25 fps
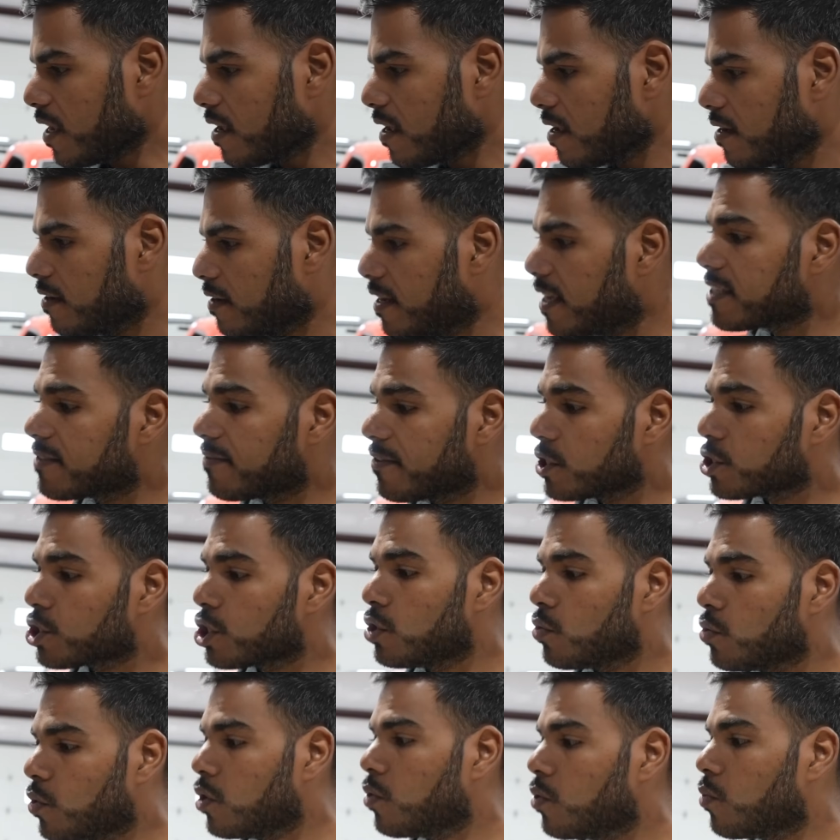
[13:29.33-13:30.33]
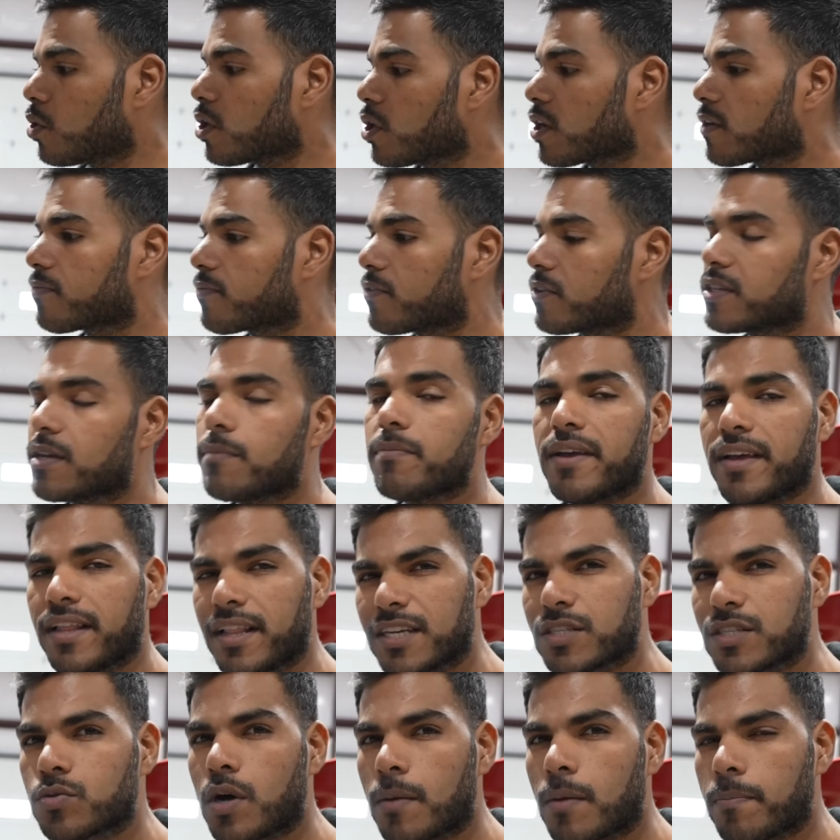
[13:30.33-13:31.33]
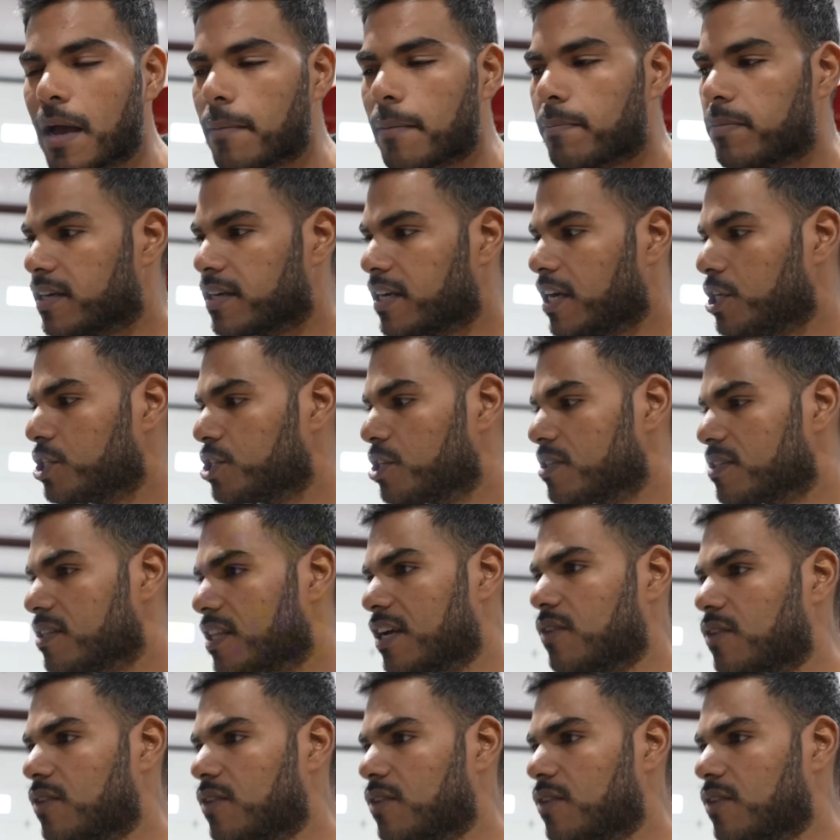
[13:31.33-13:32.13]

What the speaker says: this version will work for some LS swap applications.